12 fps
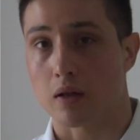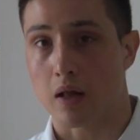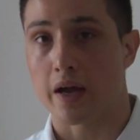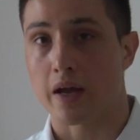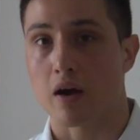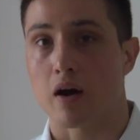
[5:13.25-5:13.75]

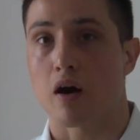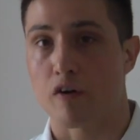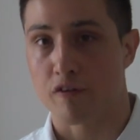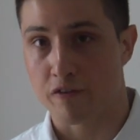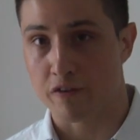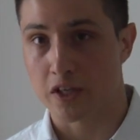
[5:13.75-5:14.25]
like
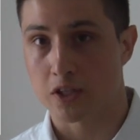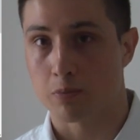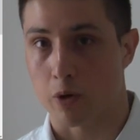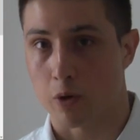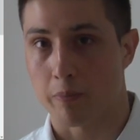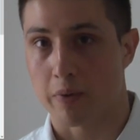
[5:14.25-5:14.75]
our
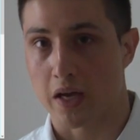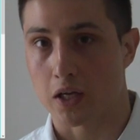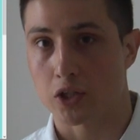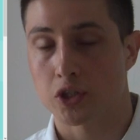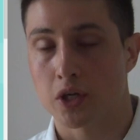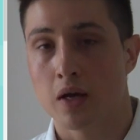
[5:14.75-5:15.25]
Facebook
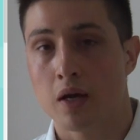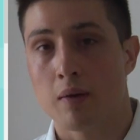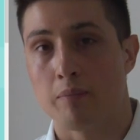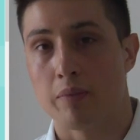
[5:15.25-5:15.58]
page